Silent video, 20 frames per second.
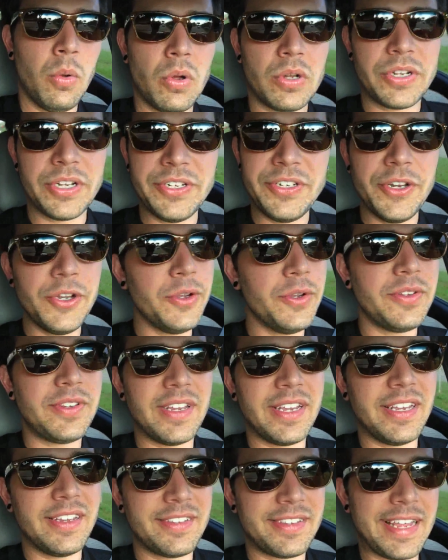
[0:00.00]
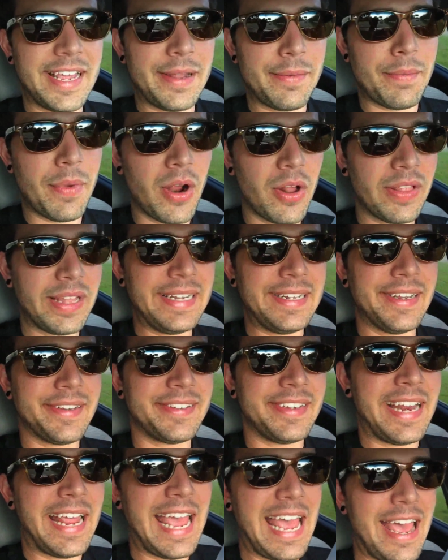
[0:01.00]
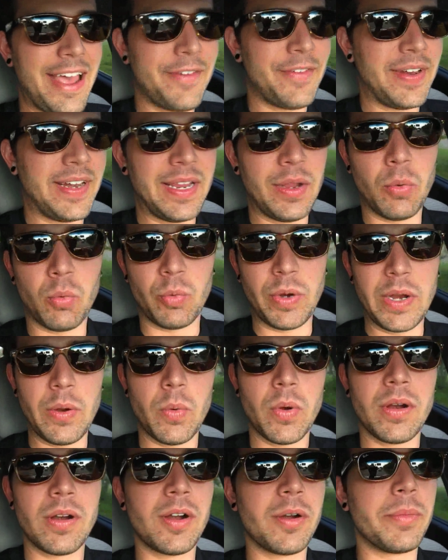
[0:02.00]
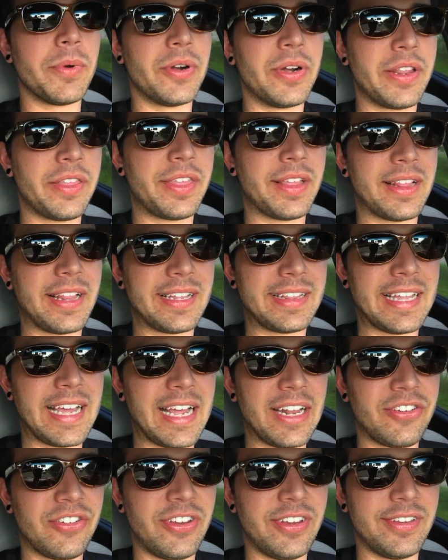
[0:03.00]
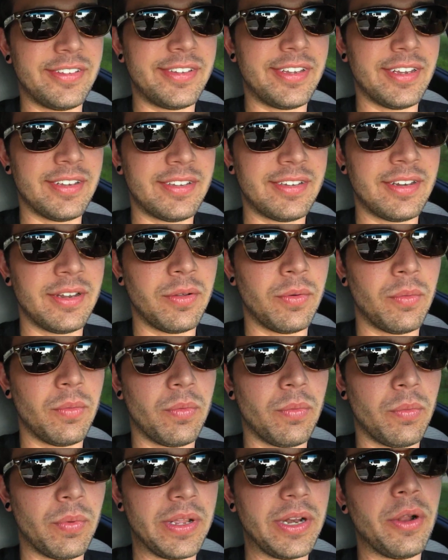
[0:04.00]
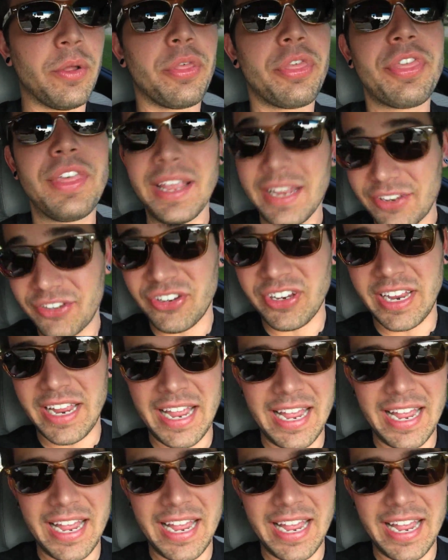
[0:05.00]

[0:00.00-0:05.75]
Well, good news is that Marley doesn't have any ringworm or anything like that. She's we don't think she